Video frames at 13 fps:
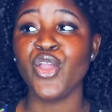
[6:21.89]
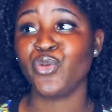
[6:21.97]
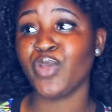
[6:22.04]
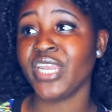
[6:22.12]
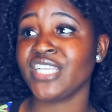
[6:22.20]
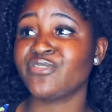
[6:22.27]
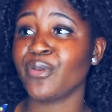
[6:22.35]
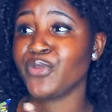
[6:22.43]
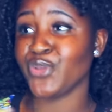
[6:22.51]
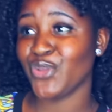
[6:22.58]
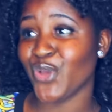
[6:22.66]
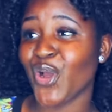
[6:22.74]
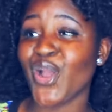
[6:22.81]
greetings from
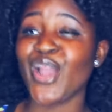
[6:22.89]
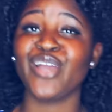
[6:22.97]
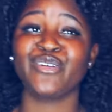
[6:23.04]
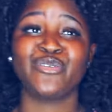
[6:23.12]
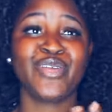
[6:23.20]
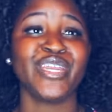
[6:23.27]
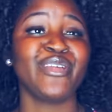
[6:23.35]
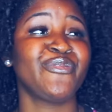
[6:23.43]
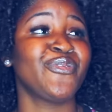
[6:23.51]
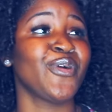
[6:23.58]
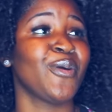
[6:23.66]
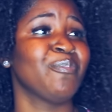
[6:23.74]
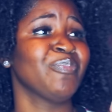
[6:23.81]
New York, greeting
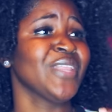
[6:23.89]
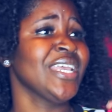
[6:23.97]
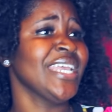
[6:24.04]
from